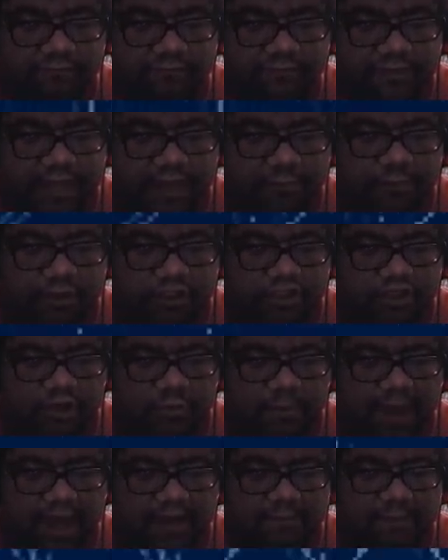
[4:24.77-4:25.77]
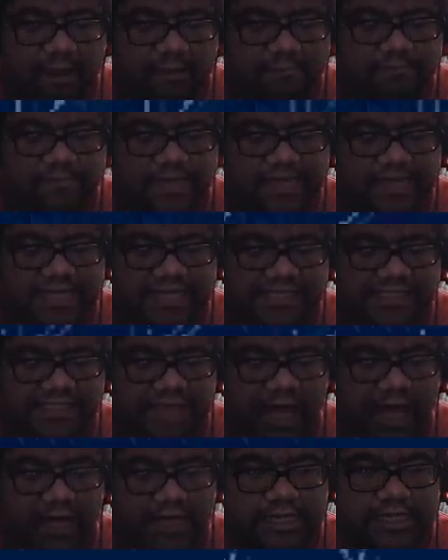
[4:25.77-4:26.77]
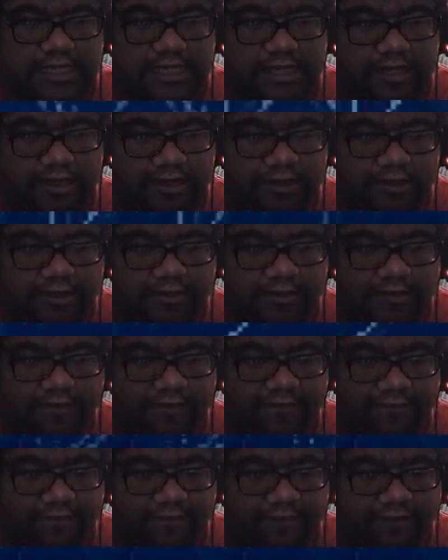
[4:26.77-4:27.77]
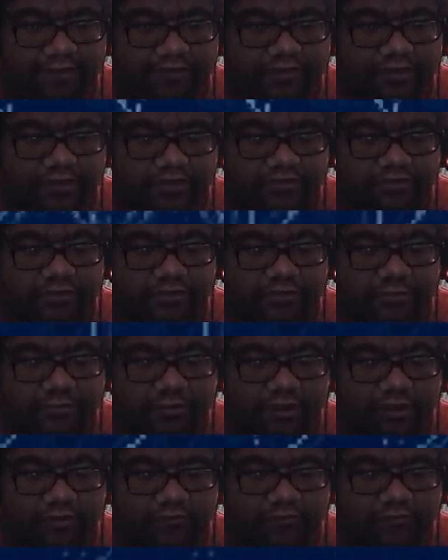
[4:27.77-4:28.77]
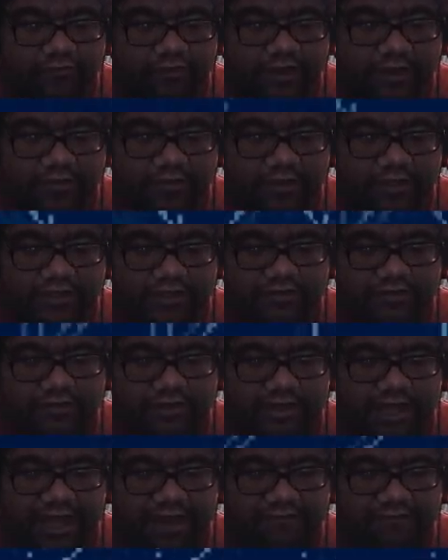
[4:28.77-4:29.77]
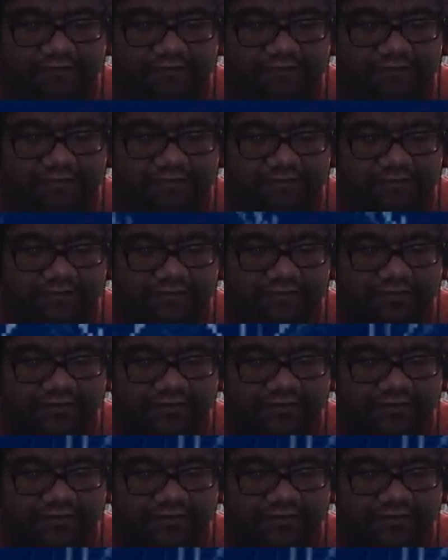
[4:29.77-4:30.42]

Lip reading: And what's so bad about mead? It's honey. The two of them pause for a second. They continue to laugh. Aww.